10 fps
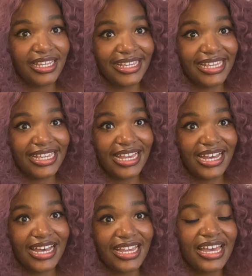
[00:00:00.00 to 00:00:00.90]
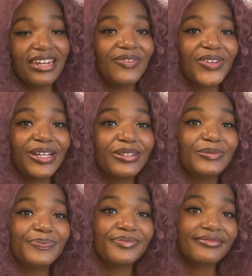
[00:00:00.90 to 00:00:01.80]
yeah, I kind of
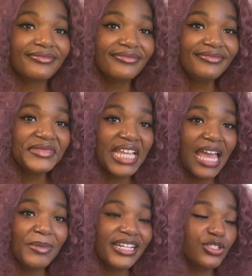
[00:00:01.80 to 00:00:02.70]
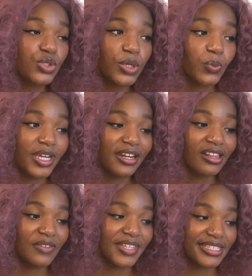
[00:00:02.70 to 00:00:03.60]
feel, I'm not sure when
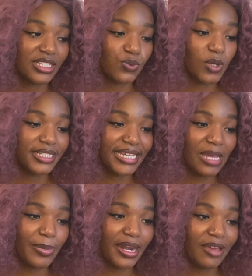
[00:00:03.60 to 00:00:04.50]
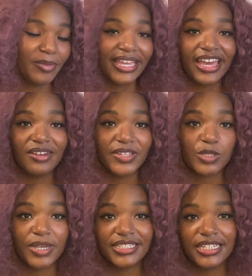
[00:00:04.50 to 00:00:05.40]
all of this is going to happen. I've been kind of
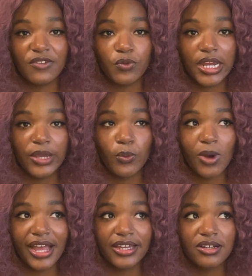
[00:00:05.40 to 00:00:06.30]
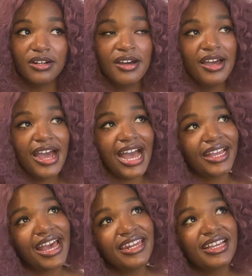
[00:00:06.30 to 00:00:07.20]
expecting it for a while. I
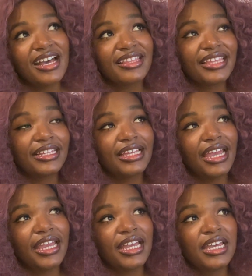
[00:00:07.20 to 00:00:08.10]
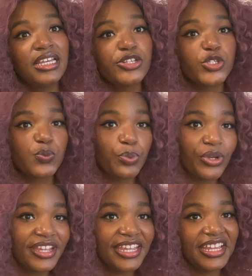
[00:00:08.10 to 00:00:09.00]
kind of got that like
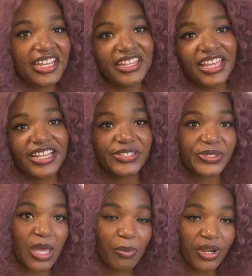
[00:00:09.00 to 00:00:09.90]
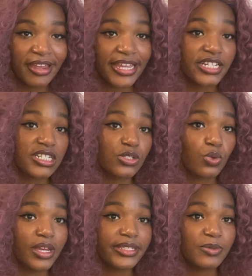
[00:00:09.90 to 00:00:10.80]
spring and like summer-ish is
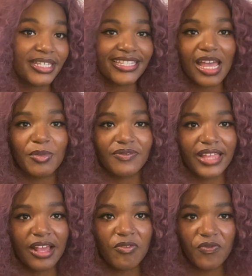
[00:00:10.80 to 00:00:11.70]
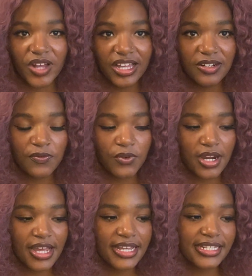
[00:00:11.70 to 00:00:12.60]
going to be a time of like fun for
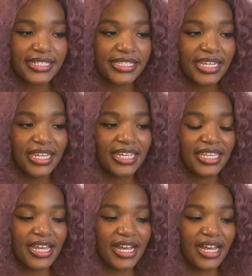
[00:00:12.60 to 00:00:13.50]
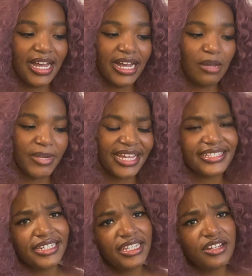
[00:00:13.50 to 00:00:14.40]
us. Yeah, and I
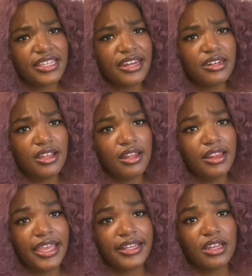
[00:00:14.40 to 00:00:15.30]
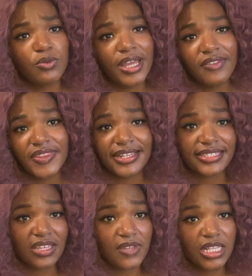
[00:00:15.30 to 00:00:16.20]
did hear that like around
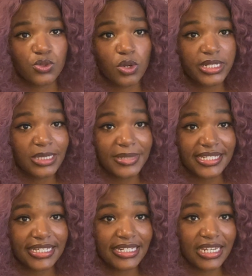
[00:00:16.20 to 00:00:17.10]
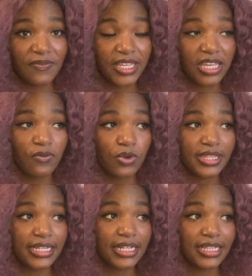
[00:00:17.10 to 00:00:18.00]
Thanksgiving is going to be significant for
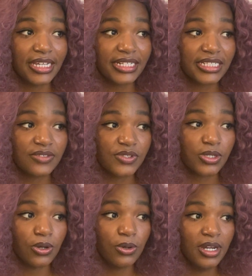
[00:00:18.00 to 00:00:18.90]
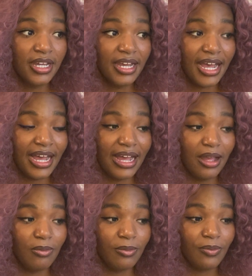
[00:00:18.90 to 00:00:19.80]
the collective. So
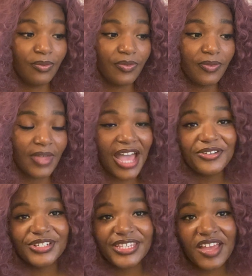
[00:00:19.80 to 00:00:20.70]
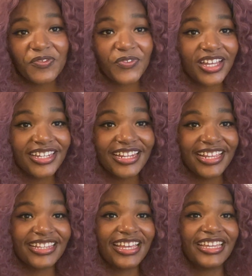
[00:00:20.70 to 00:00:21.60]
I would just have fun
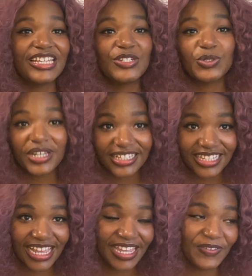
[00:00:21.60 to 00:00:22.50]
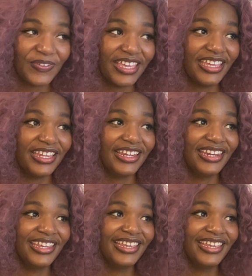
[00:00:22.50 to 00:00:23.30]
and like enjoy life. And